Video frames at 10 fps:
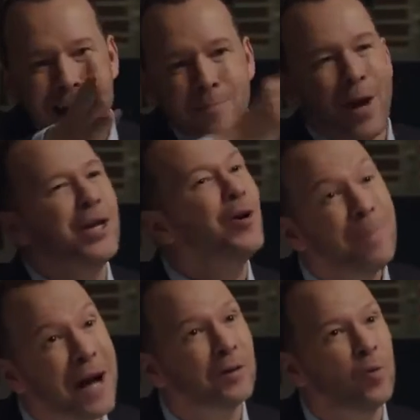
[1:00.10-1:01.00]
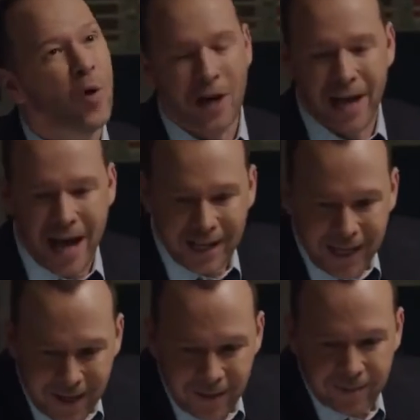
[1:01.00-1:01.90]
same way you're about to walk out
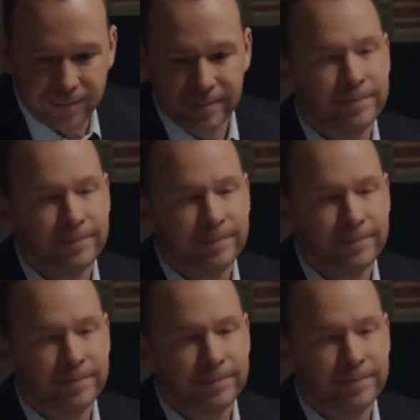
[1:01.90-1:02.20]
of here.